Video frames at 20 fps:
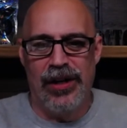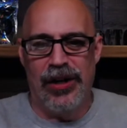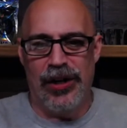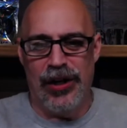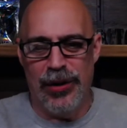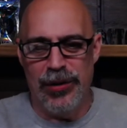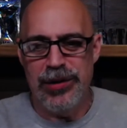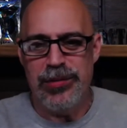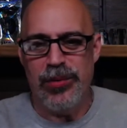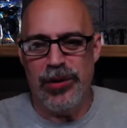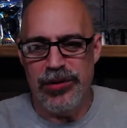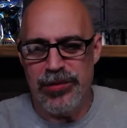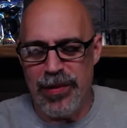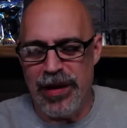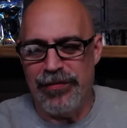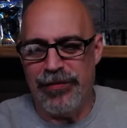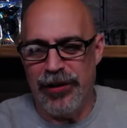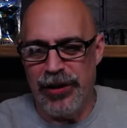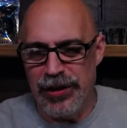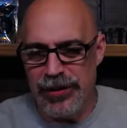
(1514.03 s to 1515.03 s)
Irwin's was
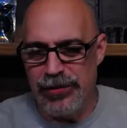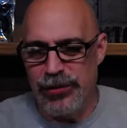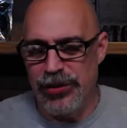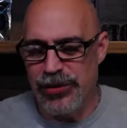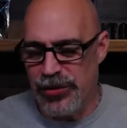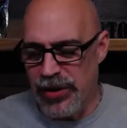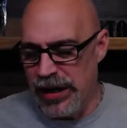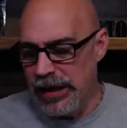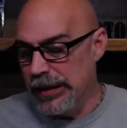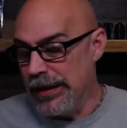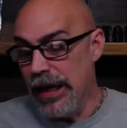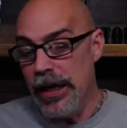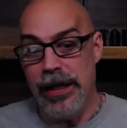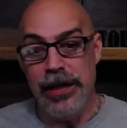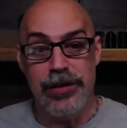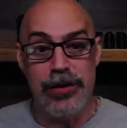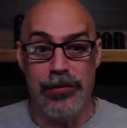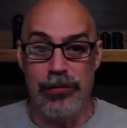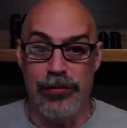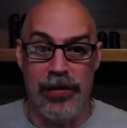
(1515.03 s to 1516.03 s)
my first, was great. Yeah,
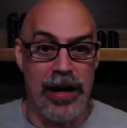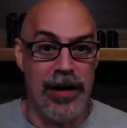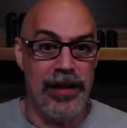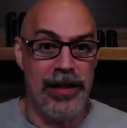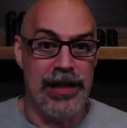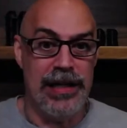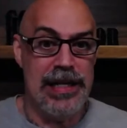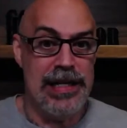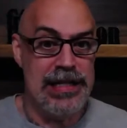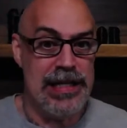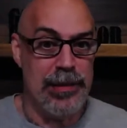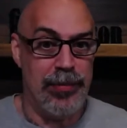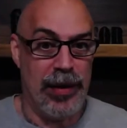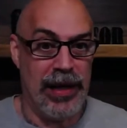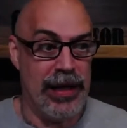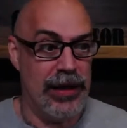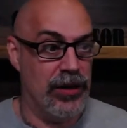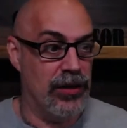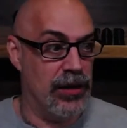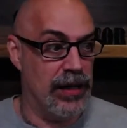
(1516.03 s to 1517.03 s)
it's a very easy
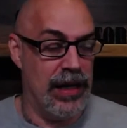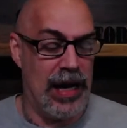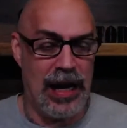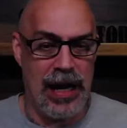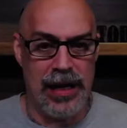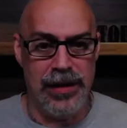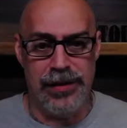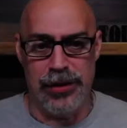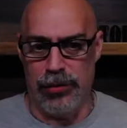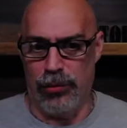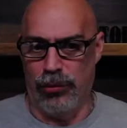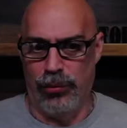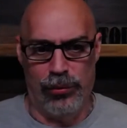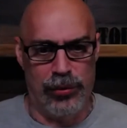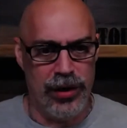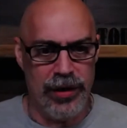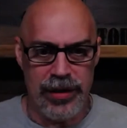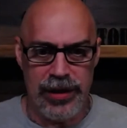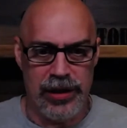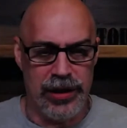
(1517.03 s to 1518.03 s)
Paydirt, and it's a
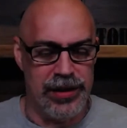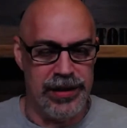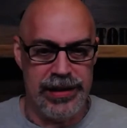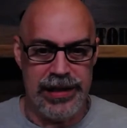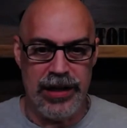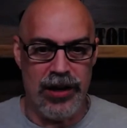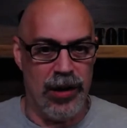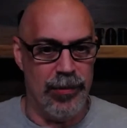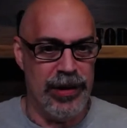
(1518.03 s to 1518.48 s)
really good deal.